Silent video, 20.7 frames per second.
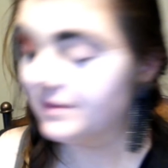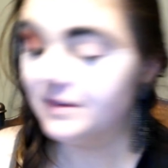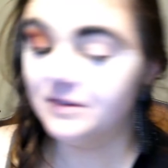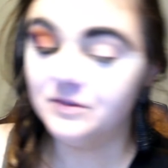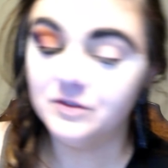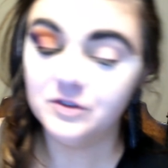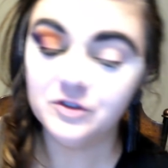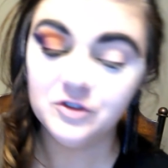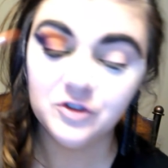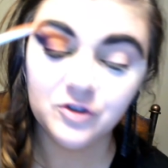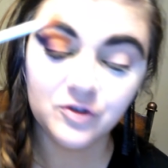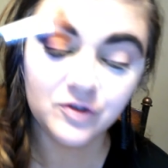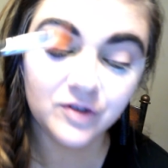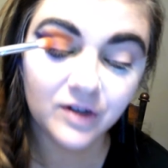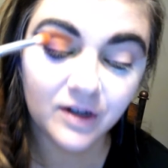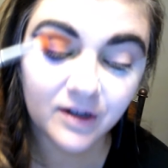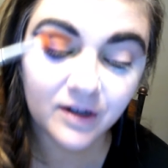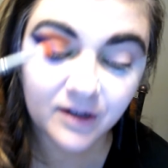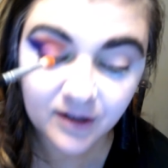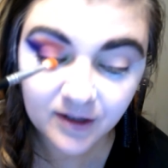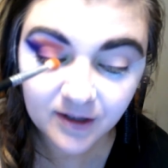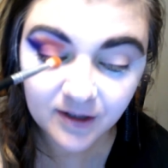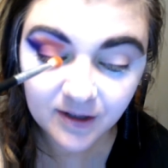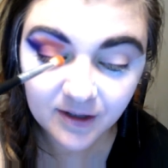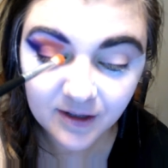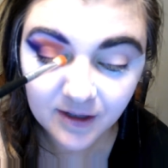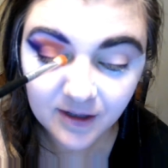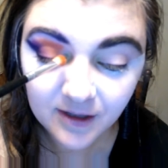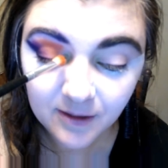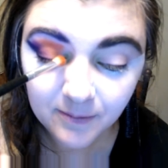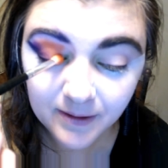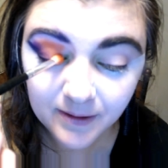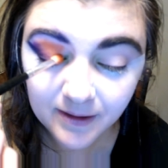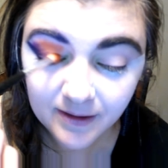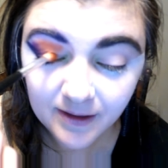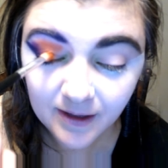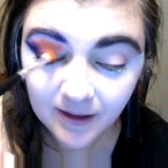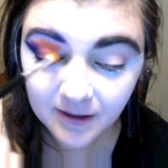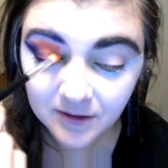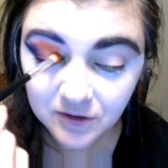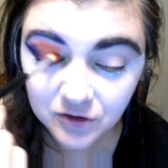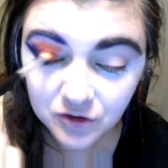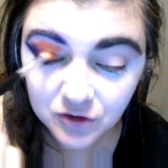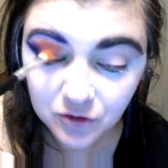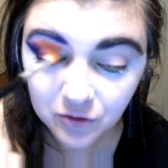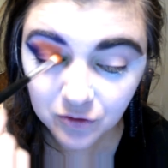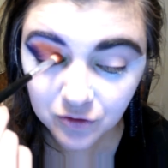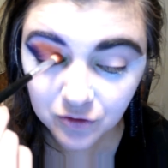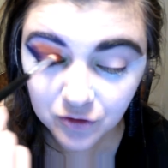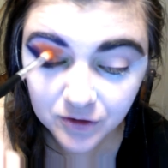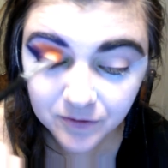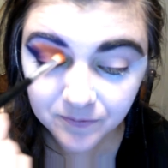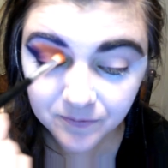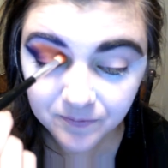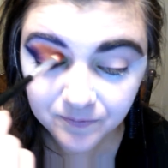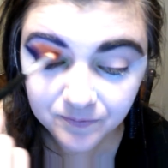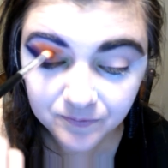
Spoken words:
Did anybody that has children?